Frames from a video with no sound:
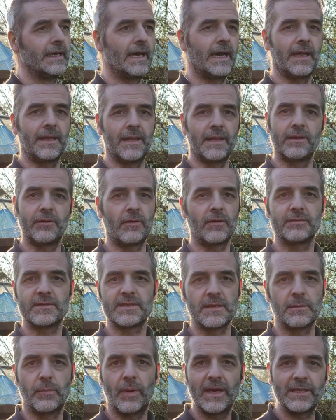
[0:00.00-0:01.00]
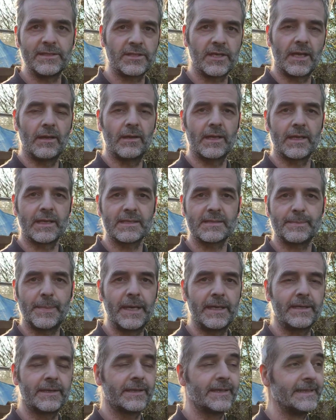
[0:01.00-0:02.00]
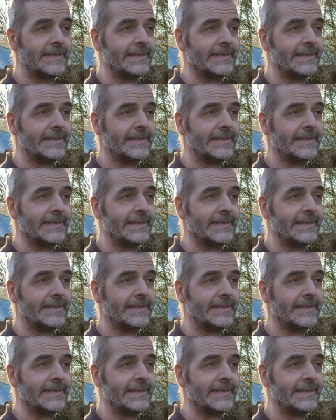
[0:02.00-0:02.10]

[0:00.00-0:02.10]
and then they're obviously branching out like a spider,